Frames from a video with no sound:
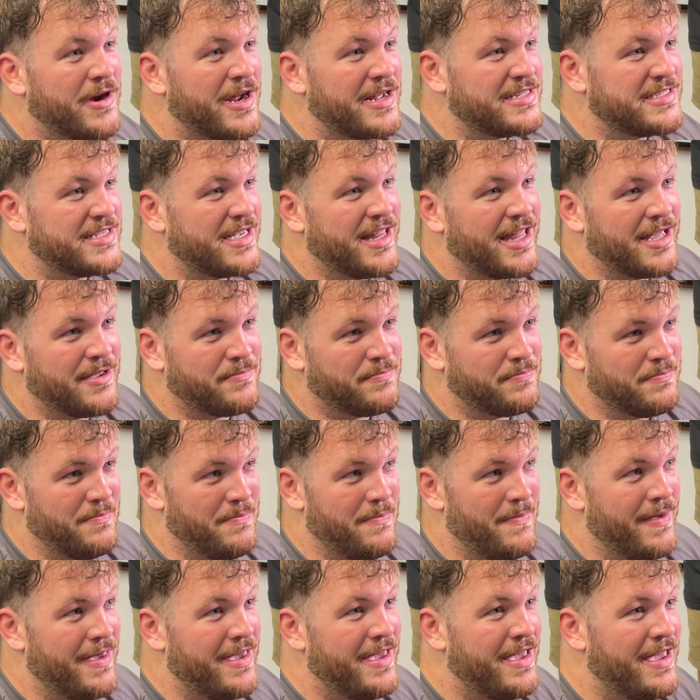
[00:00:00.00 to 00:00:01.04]
I'd say like
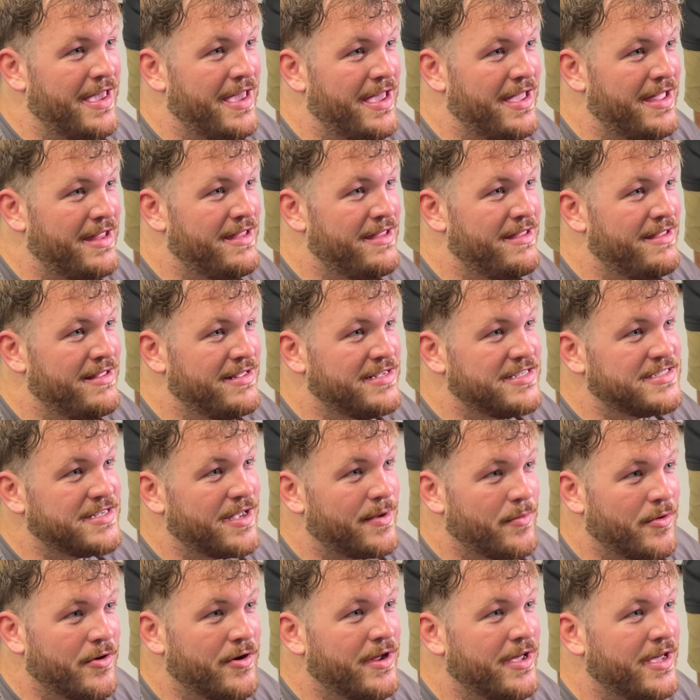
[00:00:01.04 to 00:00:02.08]

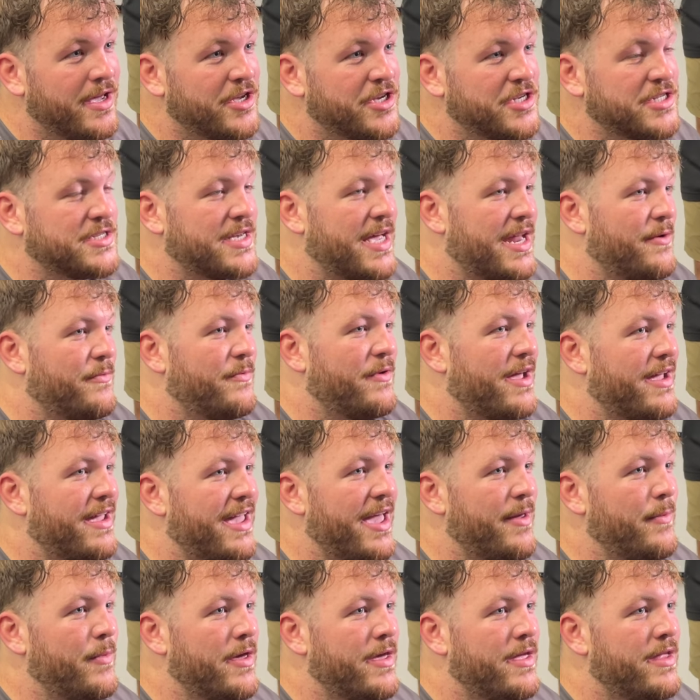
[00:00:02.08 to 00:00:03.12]
mid-summer-ish is kind of when I
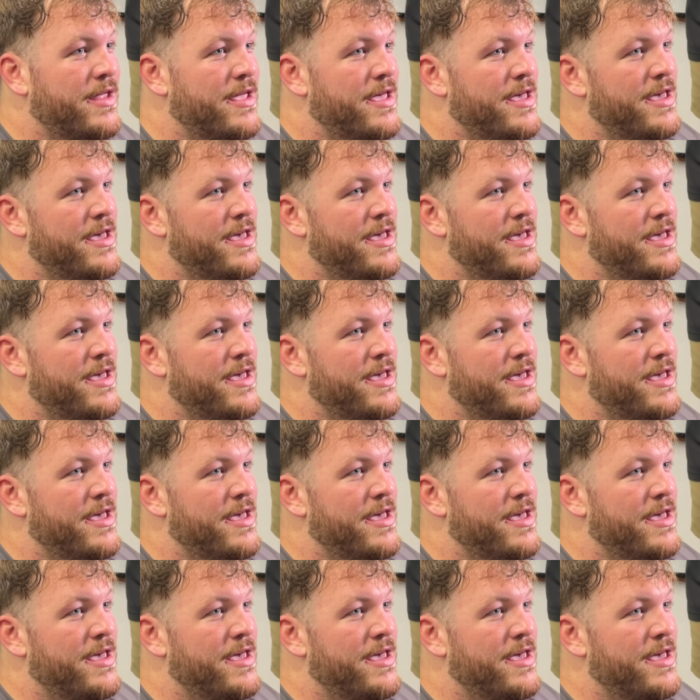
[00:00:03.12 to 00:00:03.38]
came in.